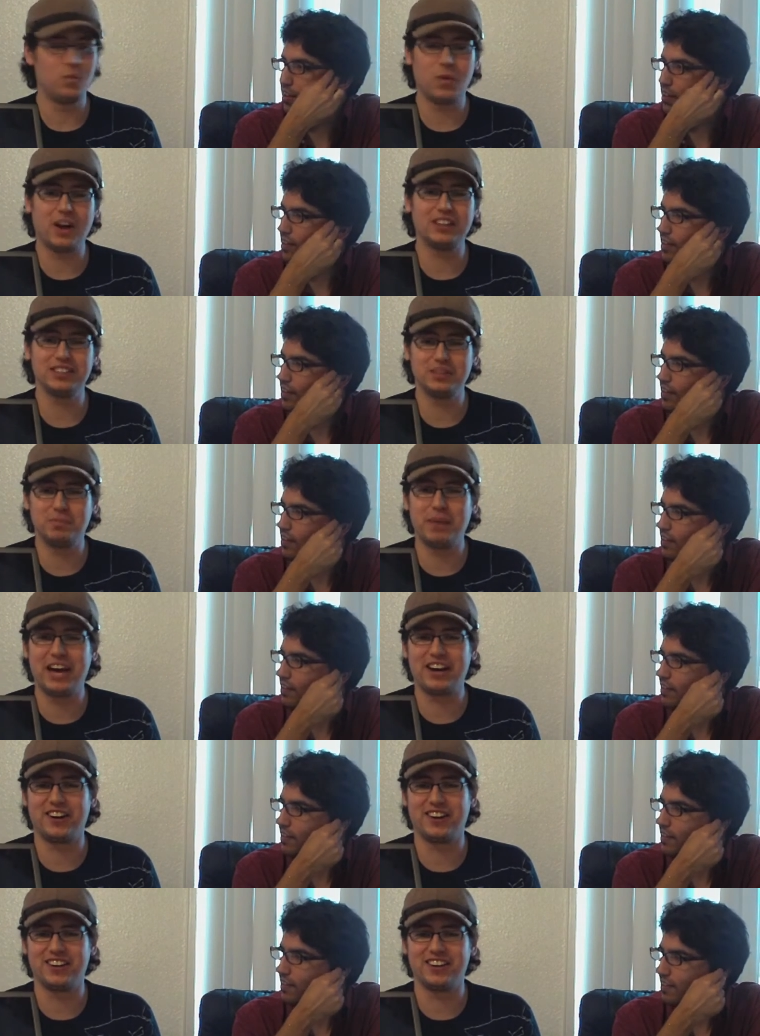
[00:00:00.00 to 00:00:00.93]
Speaker 1: runs
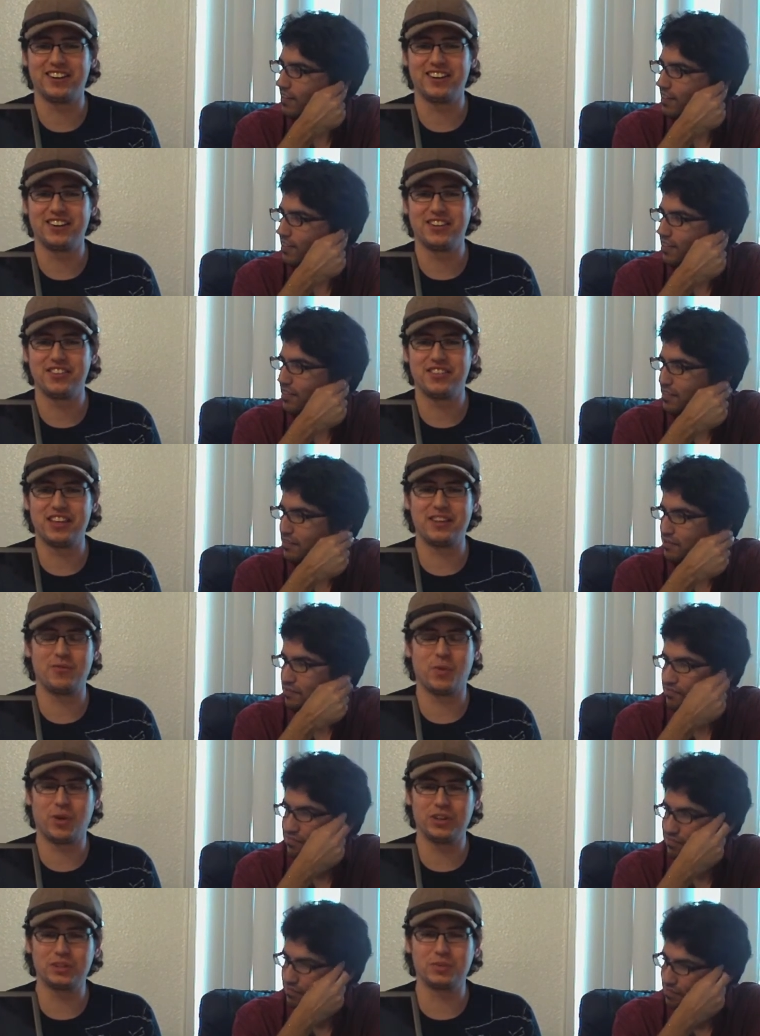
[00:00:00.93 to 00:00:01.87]
better
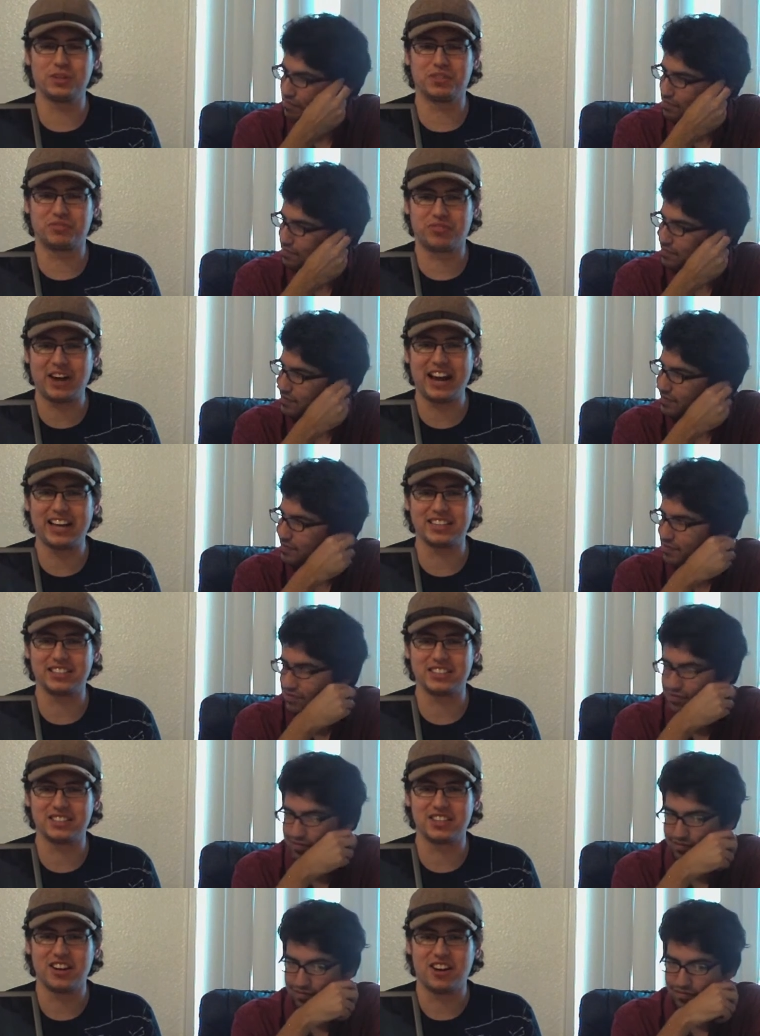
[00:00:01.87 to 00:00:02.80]
than Words with
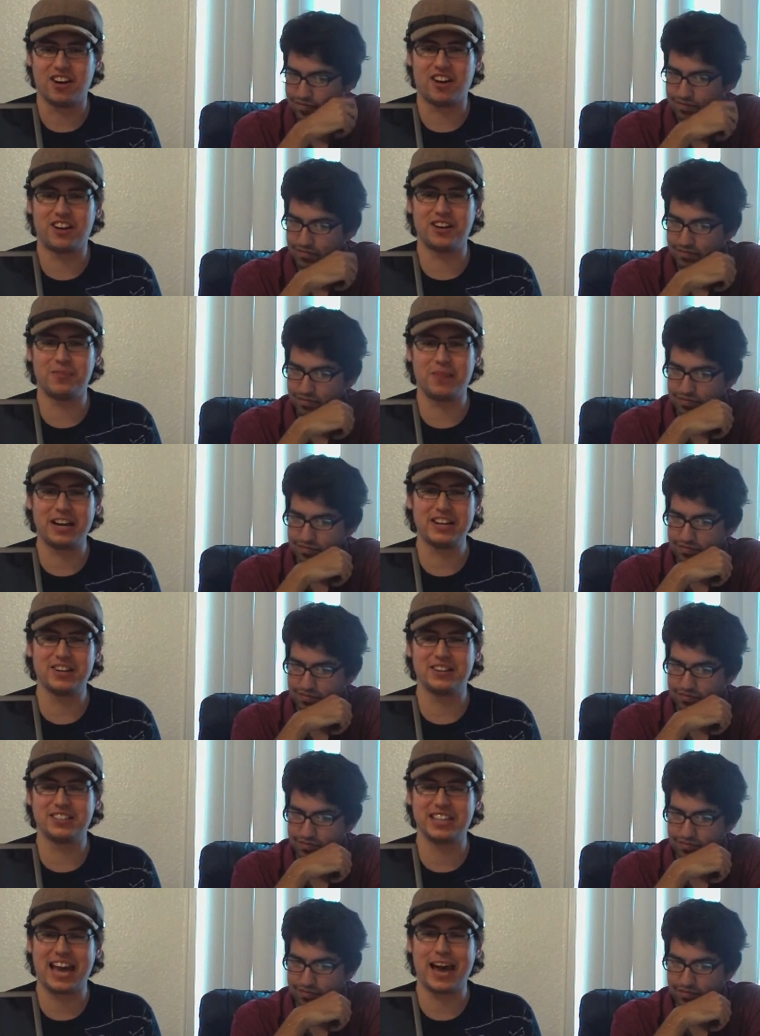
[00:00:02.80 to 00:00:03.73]
Friends on my
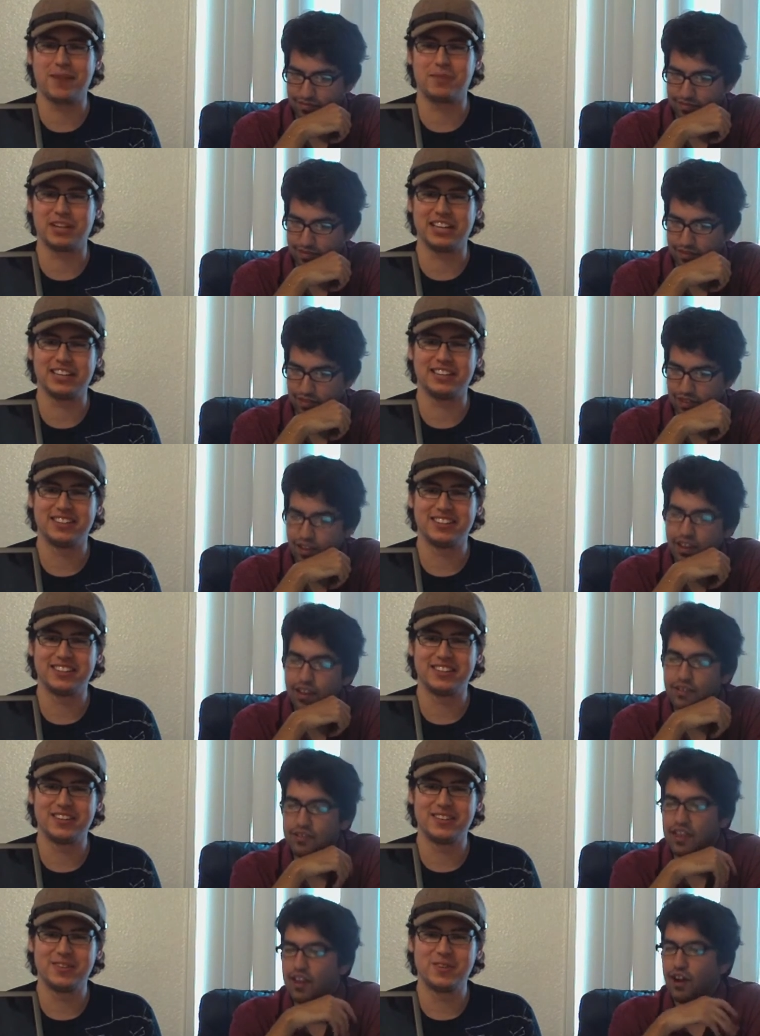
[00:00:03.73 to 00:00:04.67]
Nook tablet.
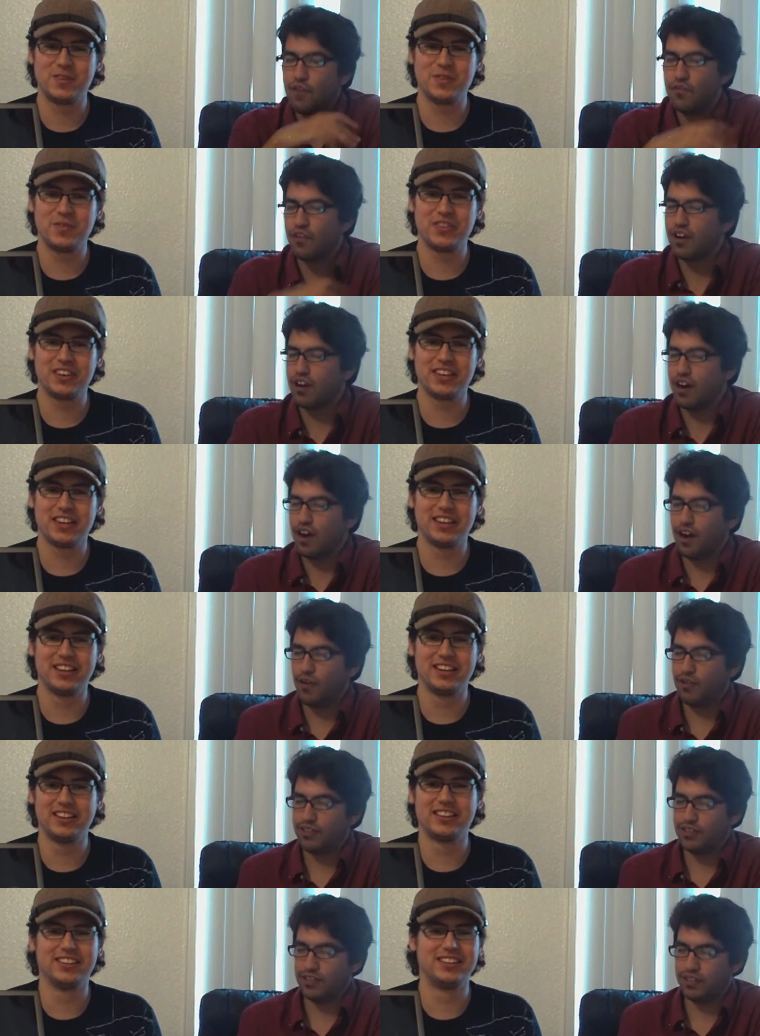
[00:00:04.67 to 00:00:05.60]
Speaker 2: Yeah, they go for,
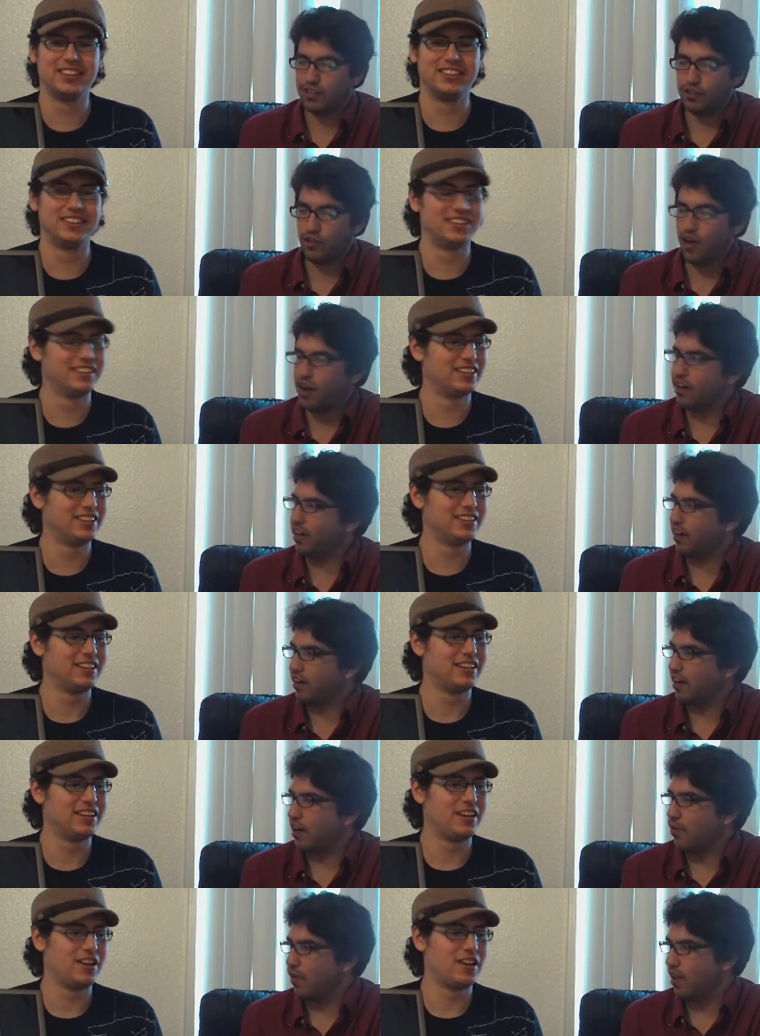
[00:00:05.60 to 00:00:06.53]
quantity,
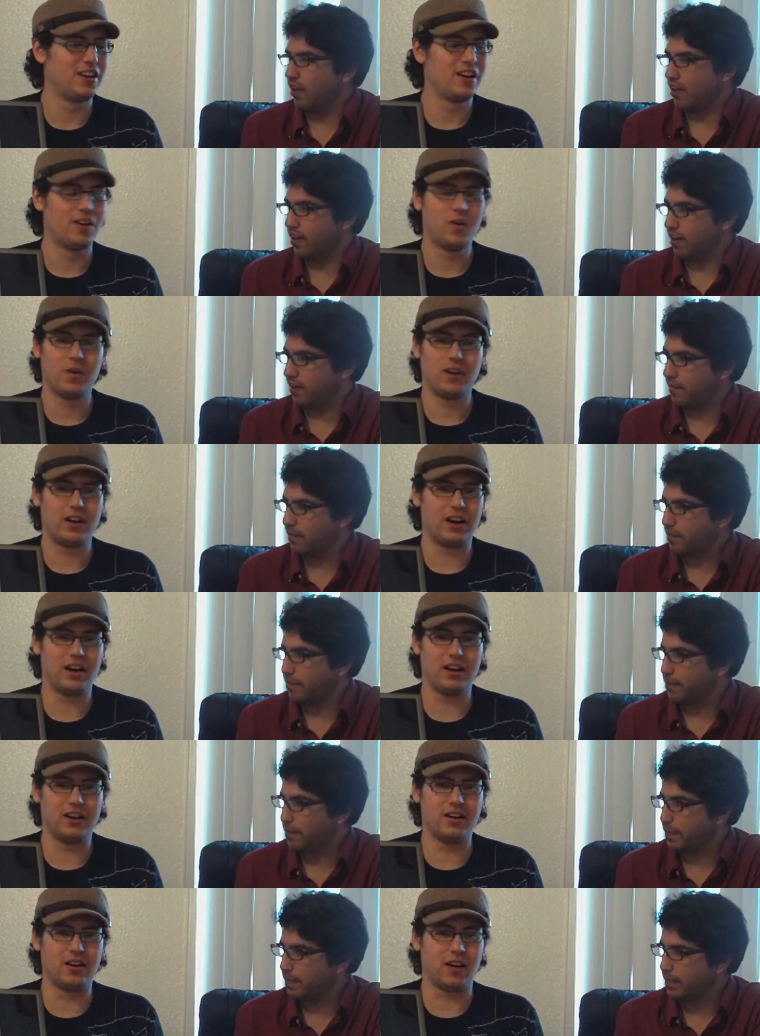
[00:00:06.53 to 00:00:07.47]
not quality.
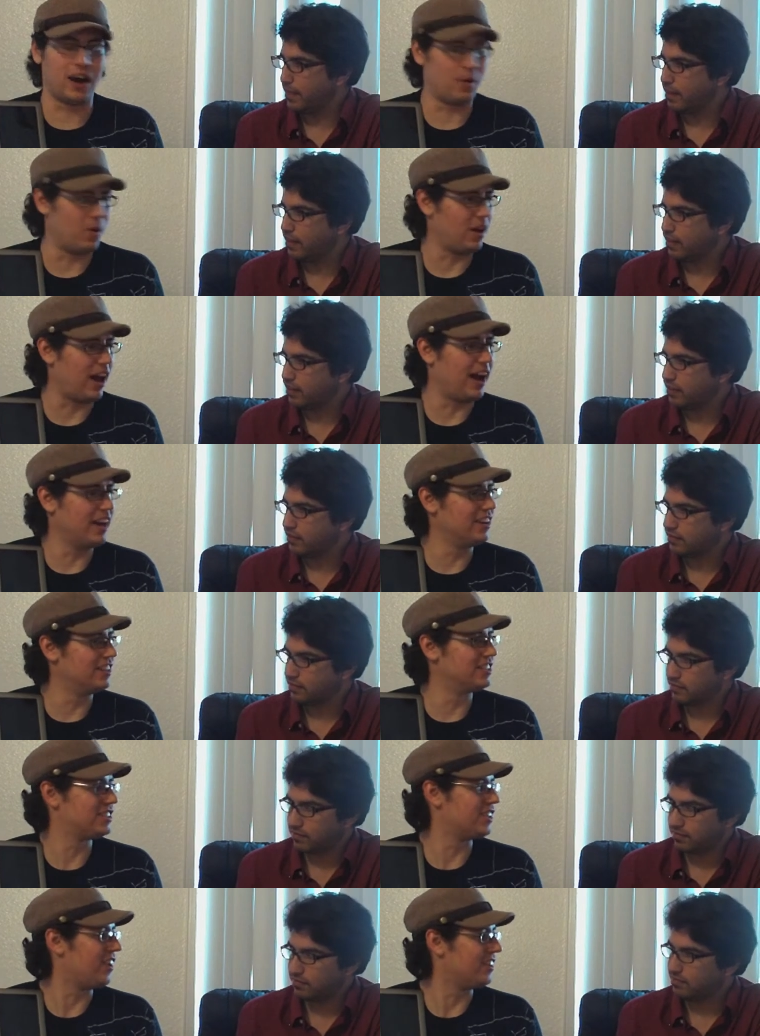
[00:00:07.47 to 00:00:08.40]
Speaker 1: Well, I had
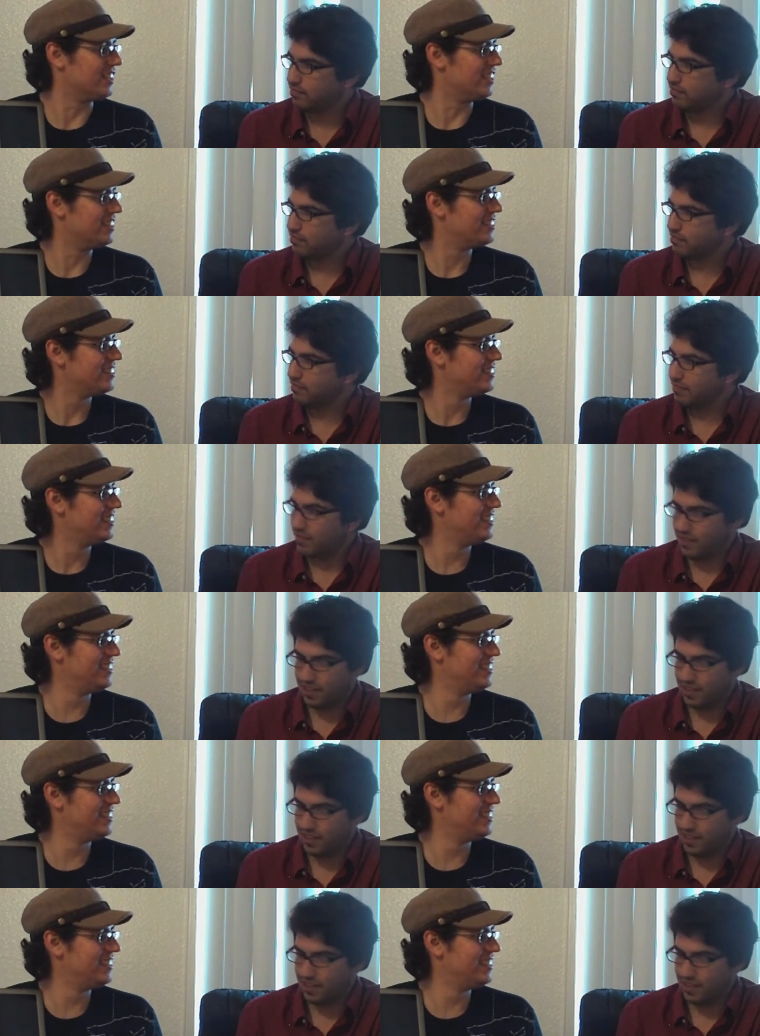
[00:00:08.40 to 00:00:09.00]
installed it.